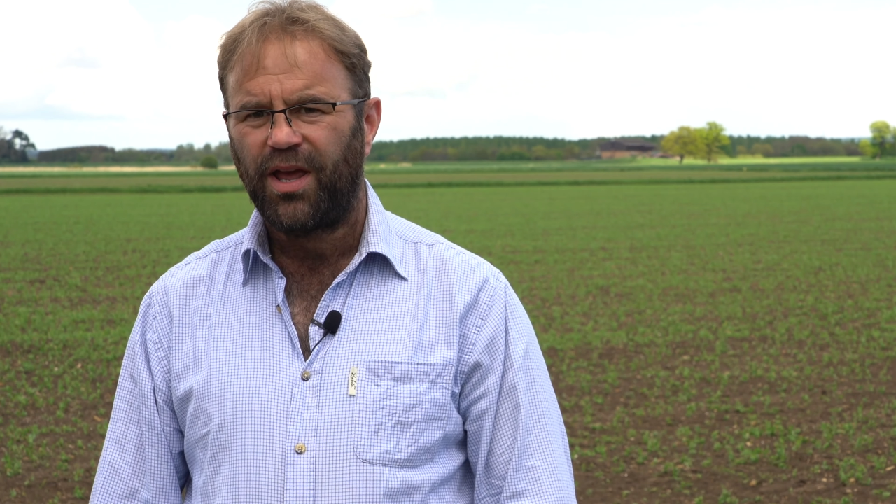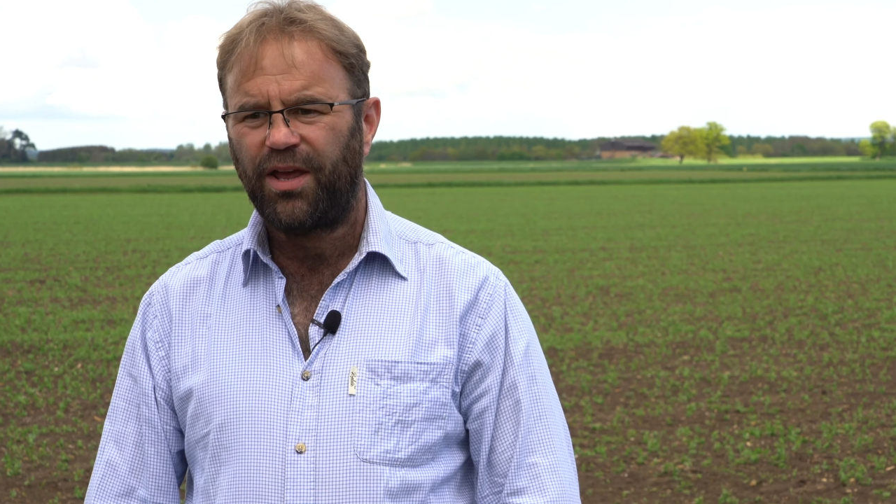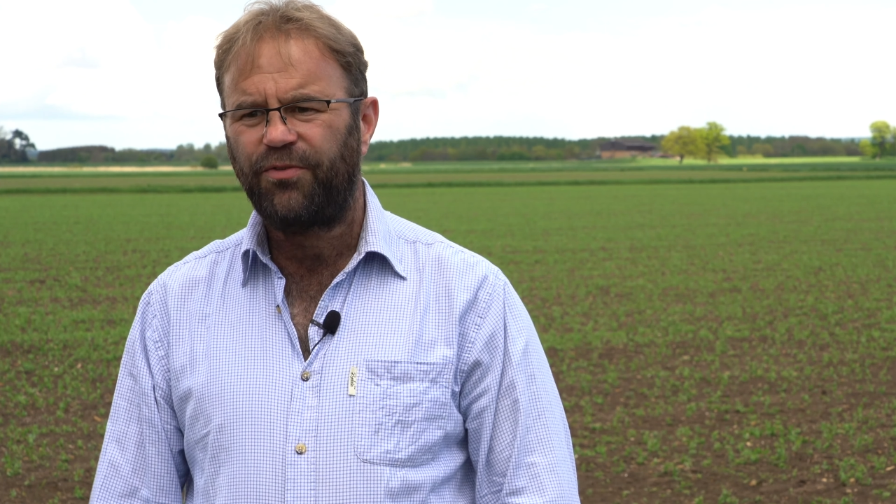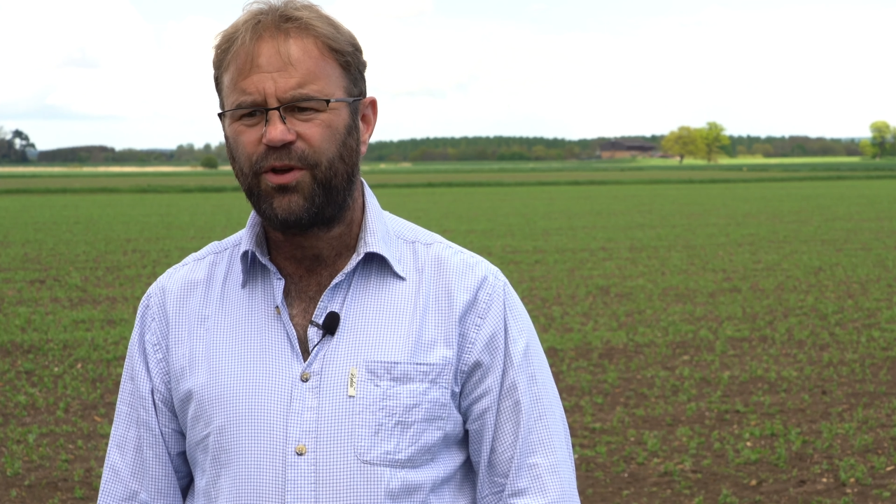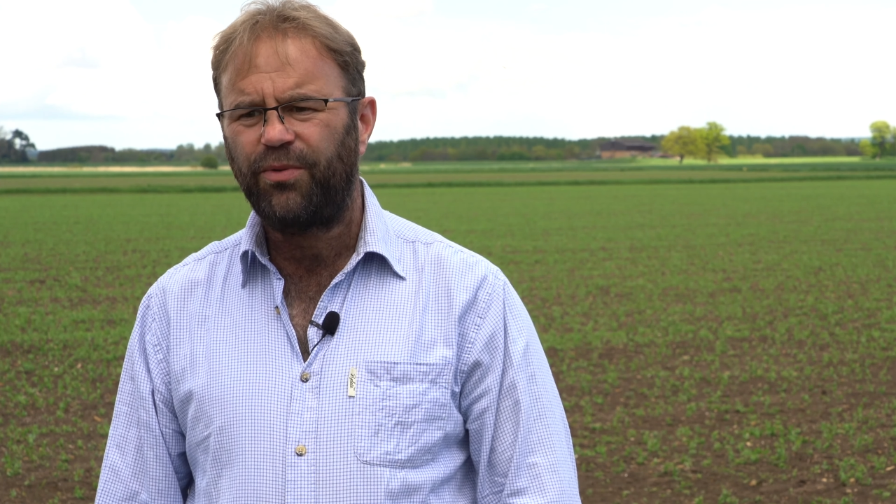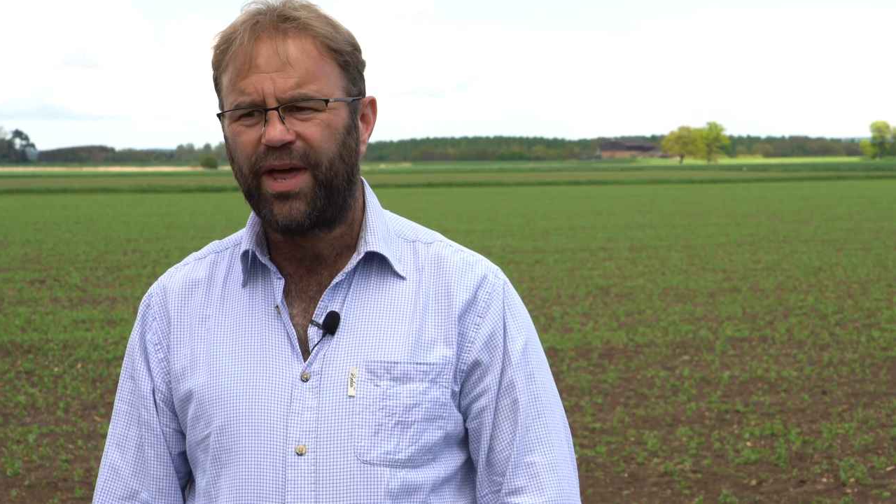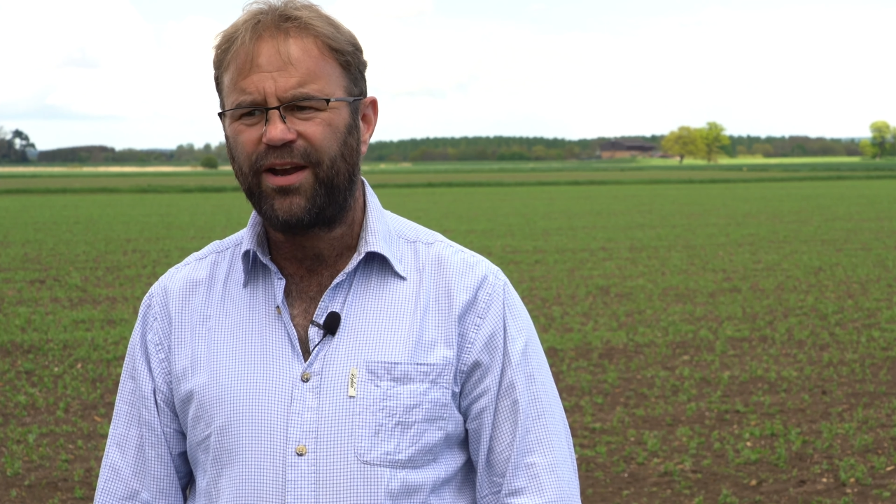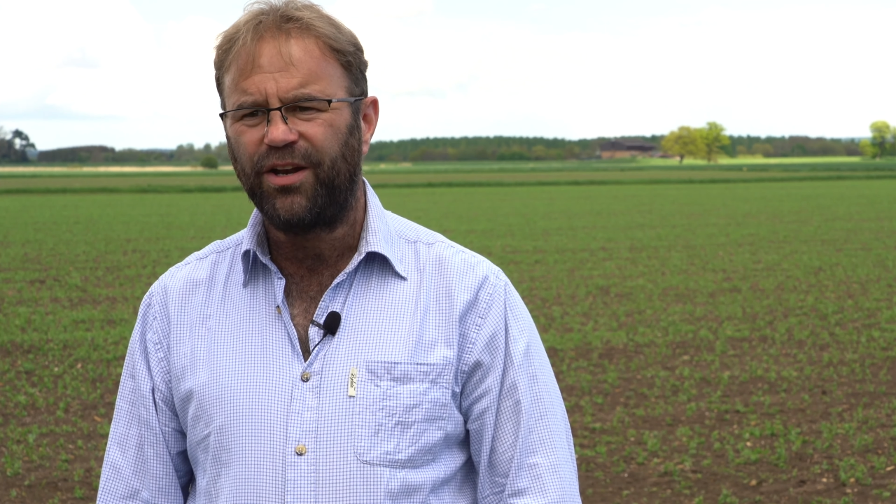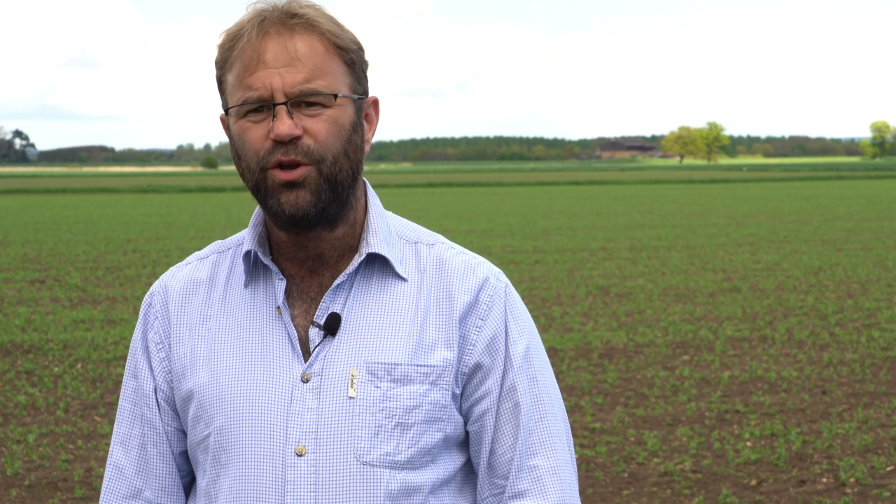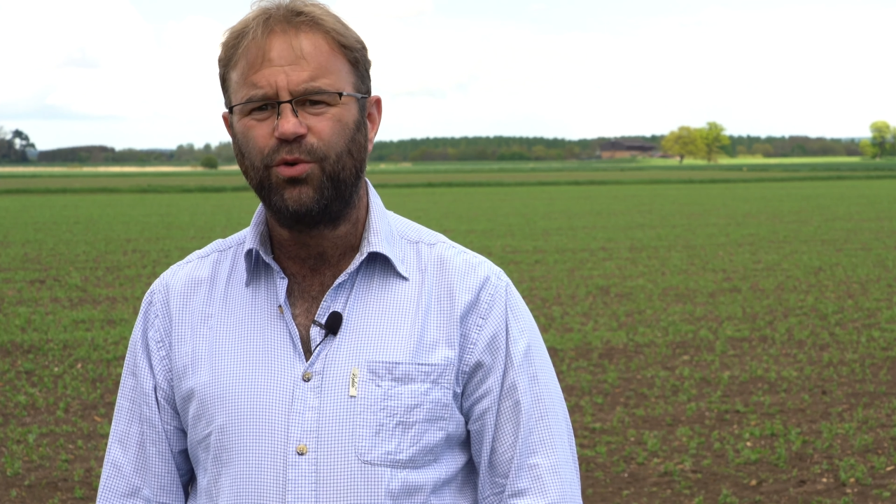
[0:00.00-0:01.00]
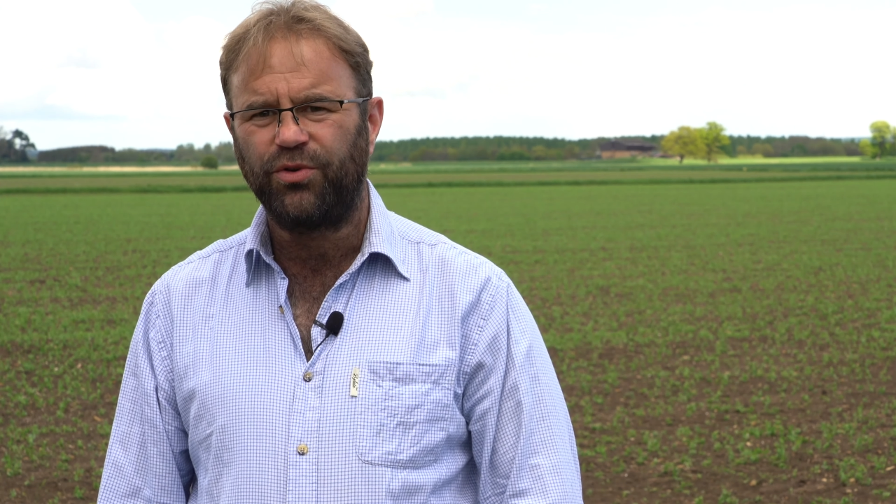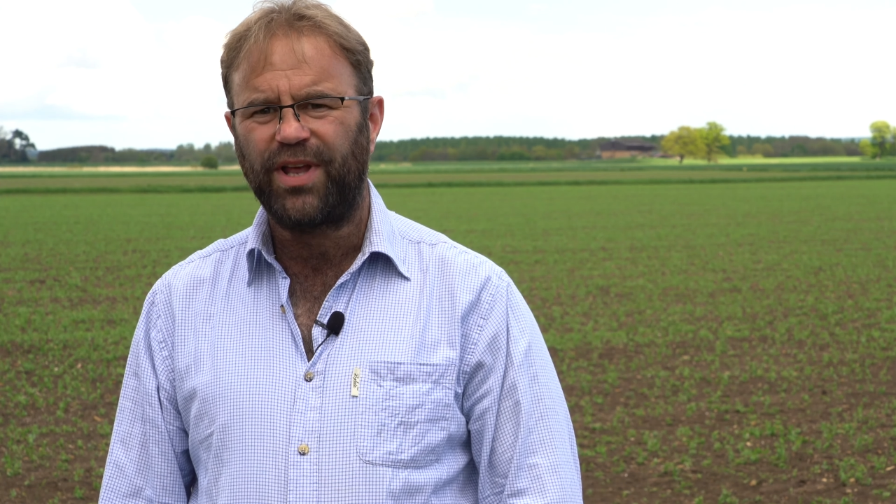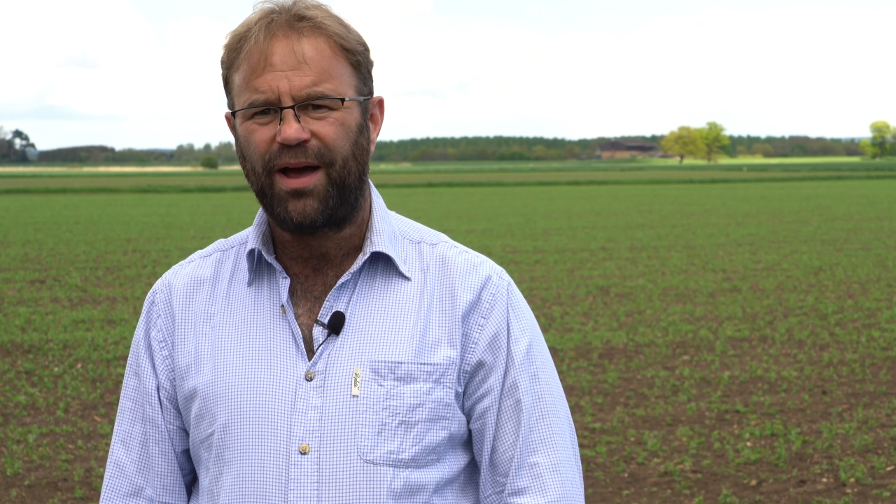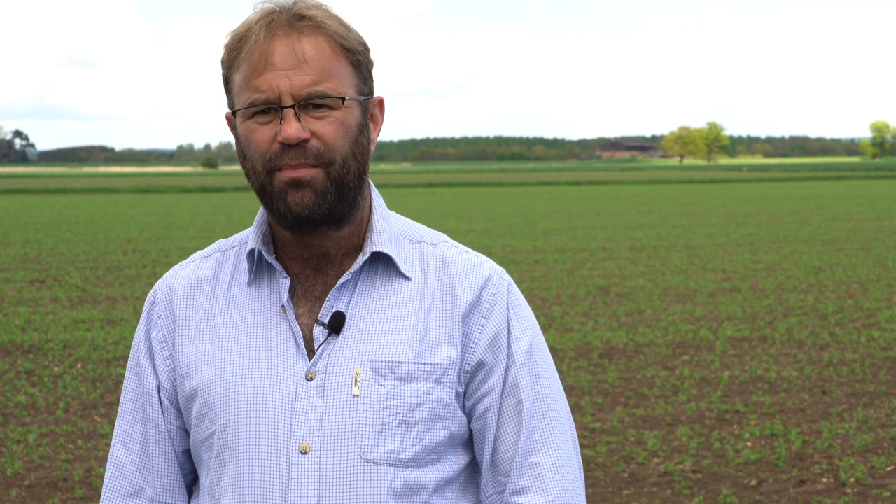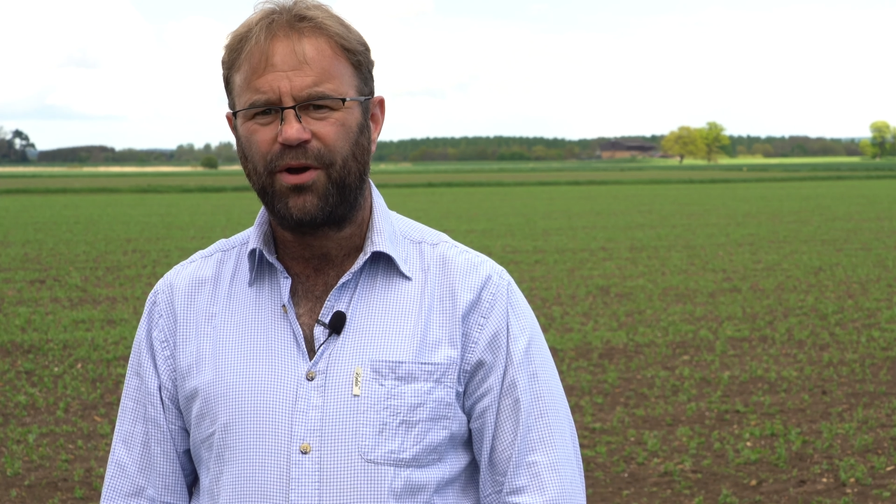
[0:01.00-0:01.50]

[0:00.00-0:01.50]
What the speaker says: If you then lose that